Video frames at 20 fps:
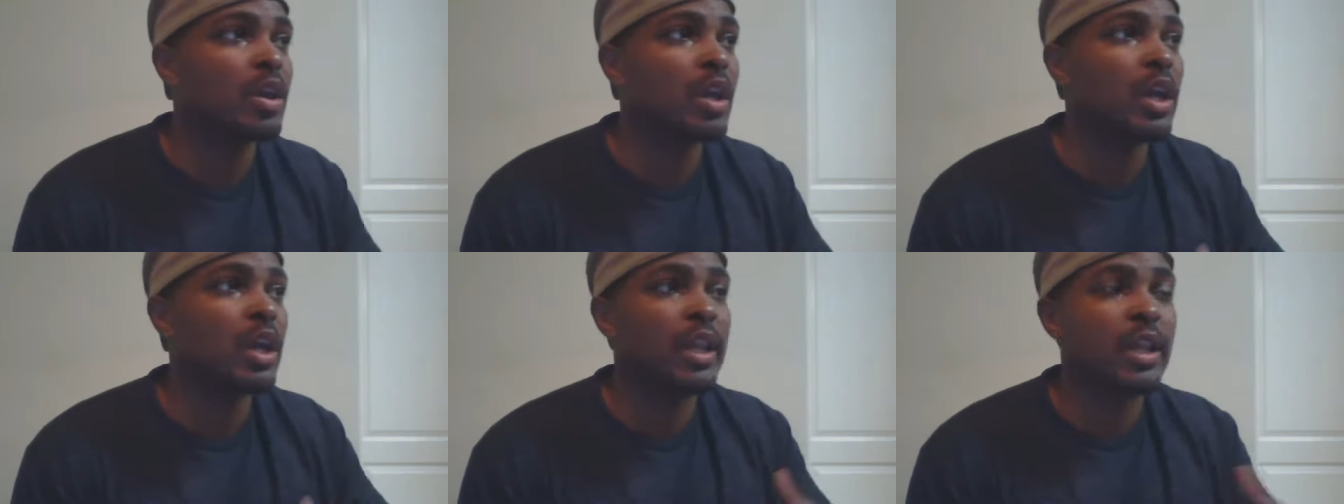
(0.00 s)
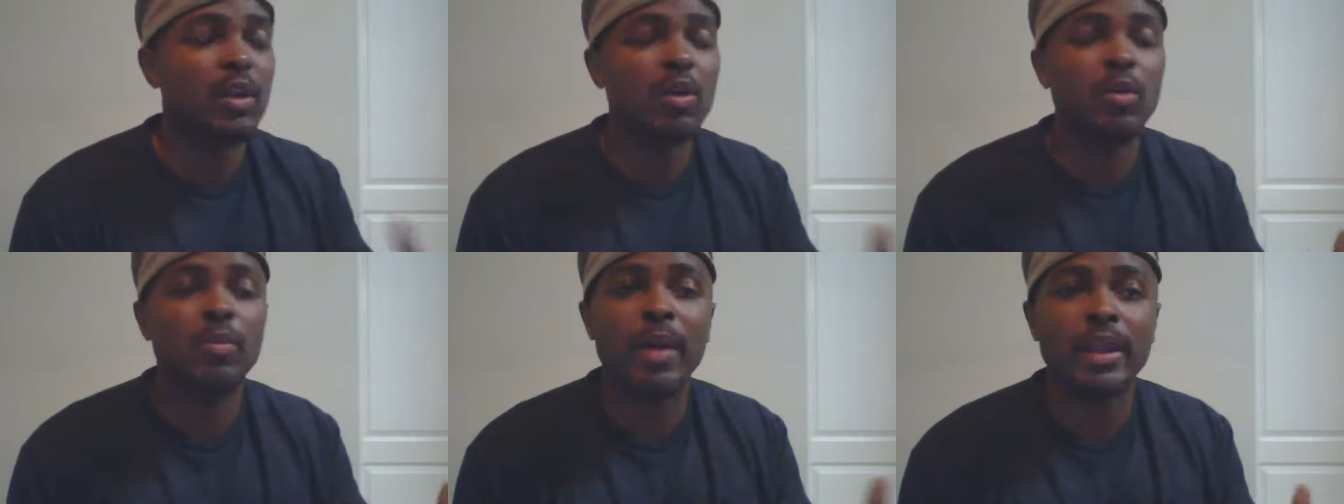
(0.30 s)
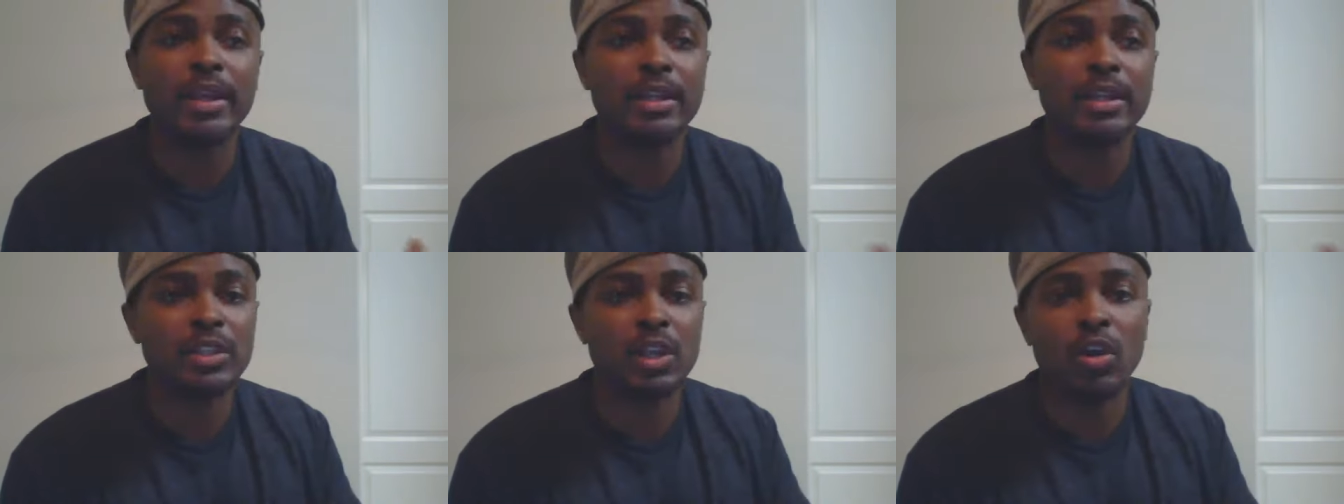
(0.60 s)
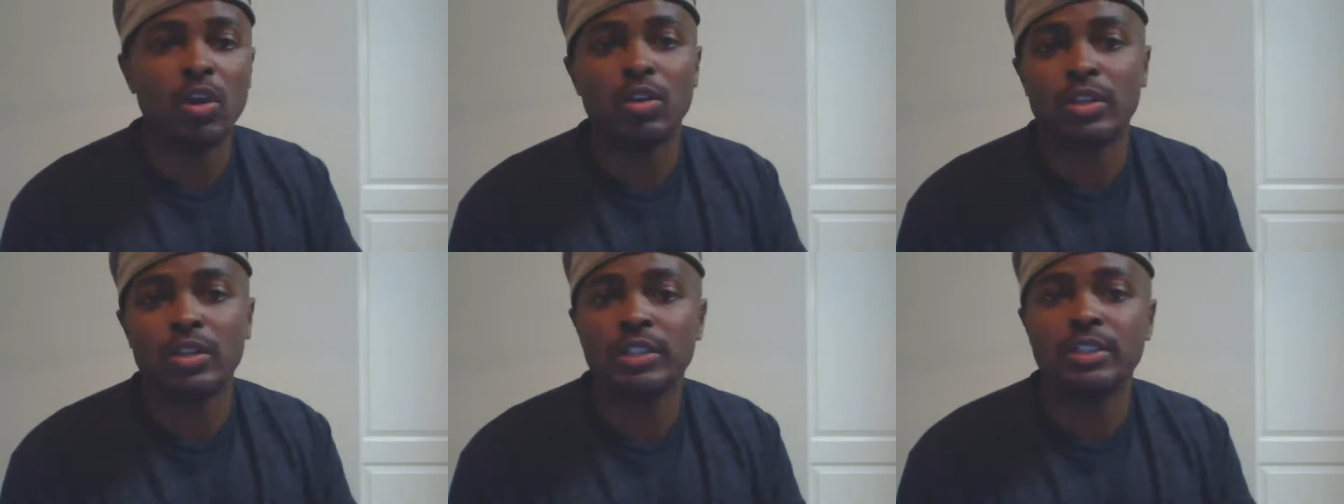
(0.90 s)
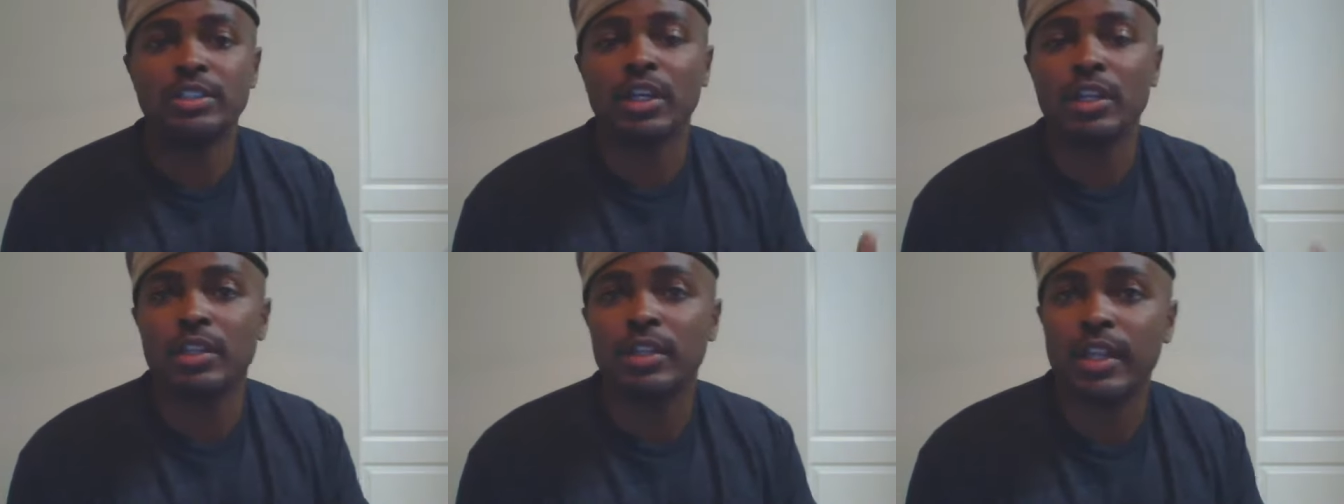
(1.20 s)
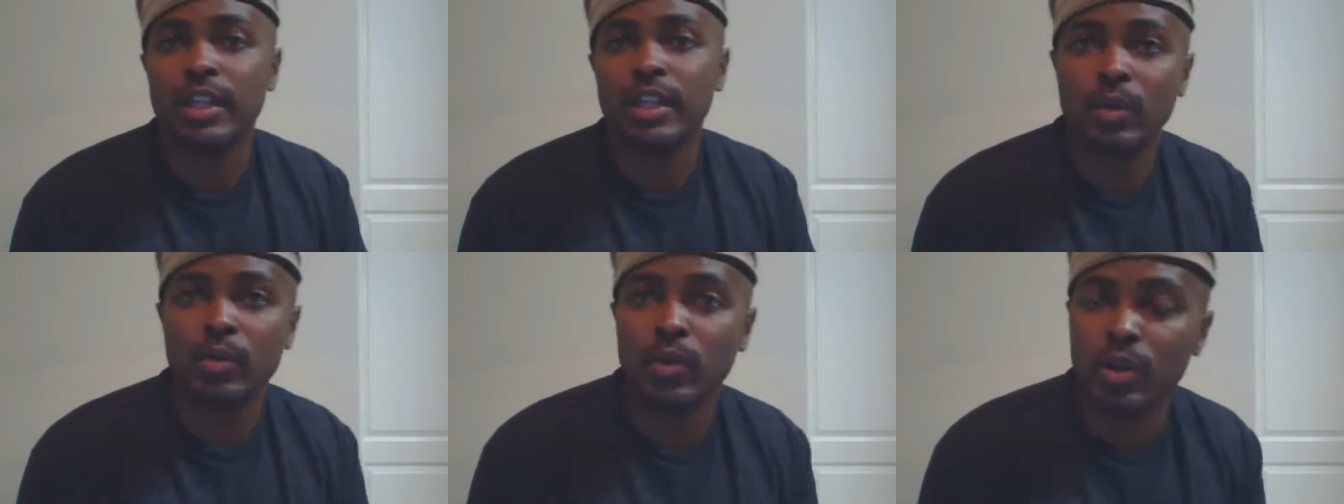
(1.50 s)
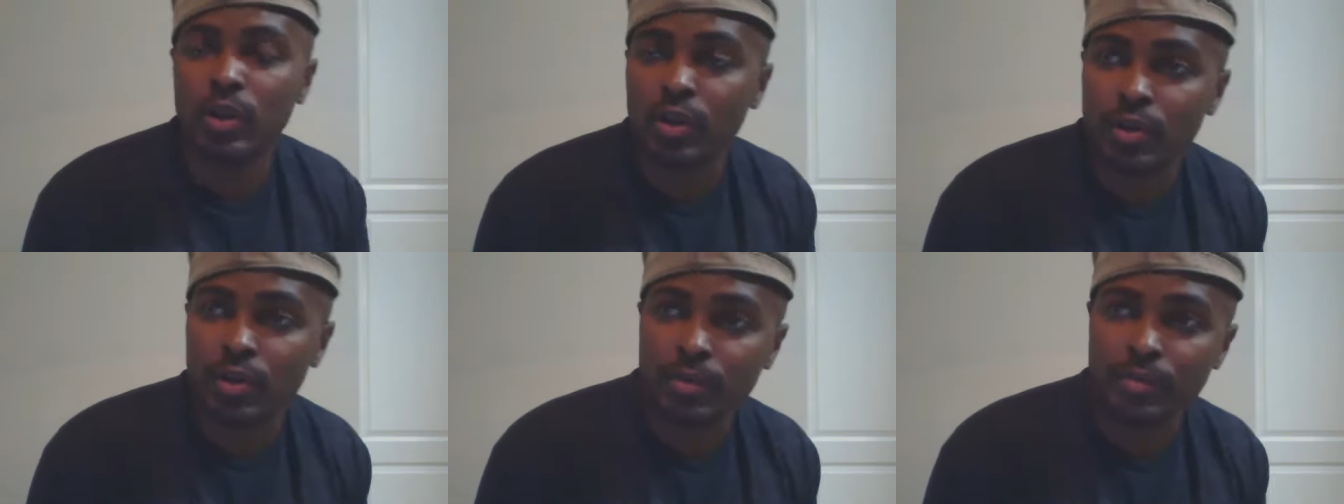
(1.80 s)
and they don't mind us calling each other that
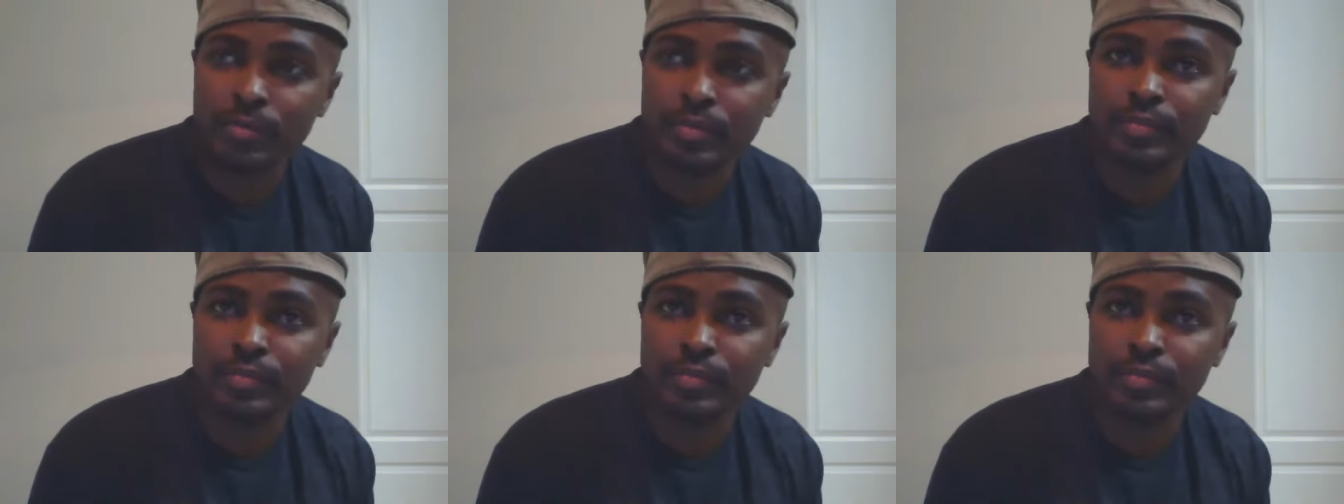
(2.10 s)
word.